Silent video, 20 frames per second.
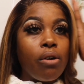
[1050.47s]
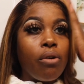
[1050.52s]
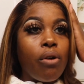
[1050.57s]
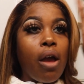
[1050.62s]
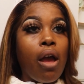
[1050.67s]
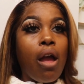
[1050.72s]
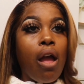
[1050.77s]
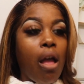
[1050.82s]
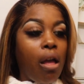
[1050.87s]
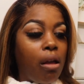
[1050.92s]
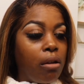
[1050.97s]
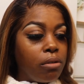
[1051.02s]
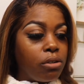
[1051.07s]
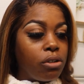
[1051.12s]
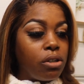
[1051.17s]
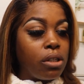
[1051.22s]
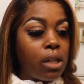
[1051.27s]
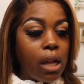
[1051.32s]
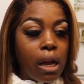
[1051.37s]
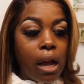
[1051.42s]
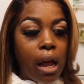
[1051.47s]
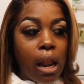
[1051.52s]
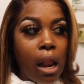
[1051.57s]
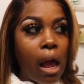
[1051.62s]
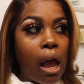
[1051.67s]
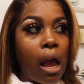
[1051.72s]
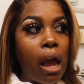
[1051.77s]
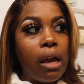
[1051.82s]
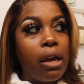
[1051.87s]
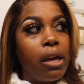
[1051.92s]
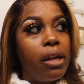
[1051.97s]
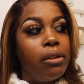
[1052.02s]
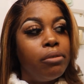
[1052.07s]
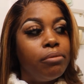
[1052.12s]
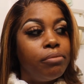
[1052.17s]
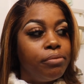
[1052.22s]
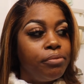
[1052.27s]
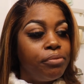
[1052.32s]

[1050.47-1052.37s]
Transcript: okay? just like I like it.